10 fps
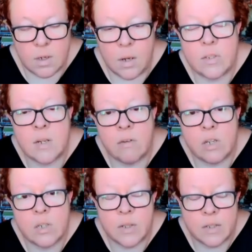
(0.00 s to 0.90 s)
It was
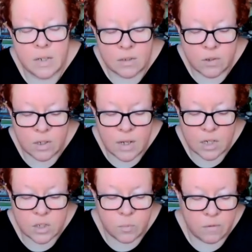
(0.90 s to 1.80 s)
nourished by the sense of
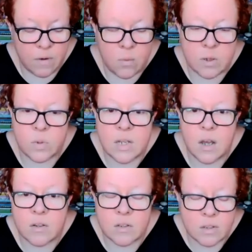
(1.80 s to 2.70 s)
connection we felt as we
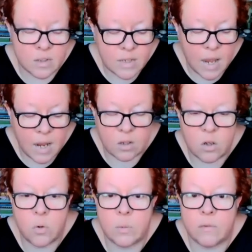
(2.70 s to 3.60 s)
danced and sang and
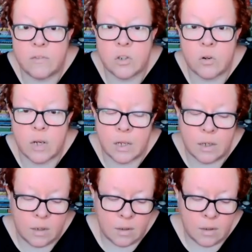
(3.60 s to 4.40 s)
hooted with joy,